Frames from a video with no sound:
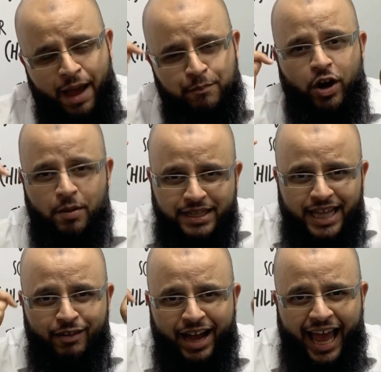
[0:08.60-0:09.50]
I put on my
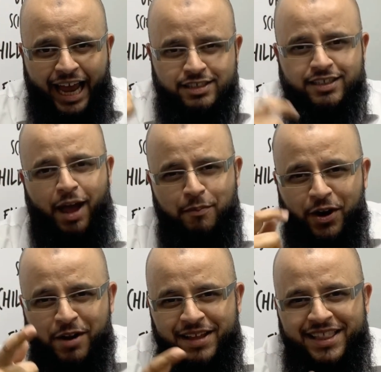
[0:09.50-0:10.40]
dawa hat. I put
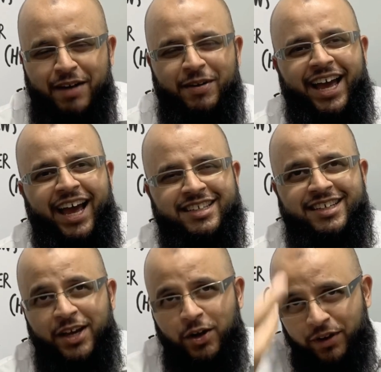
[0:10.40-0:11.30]
on my dawa hat.
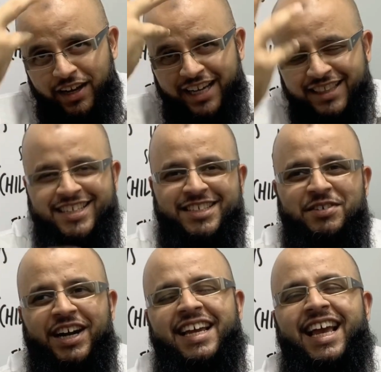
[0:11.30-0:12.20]
Well, like this,
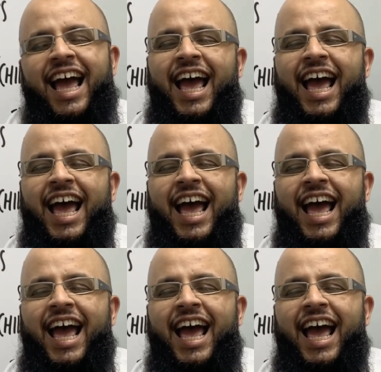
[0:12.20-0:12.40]
right?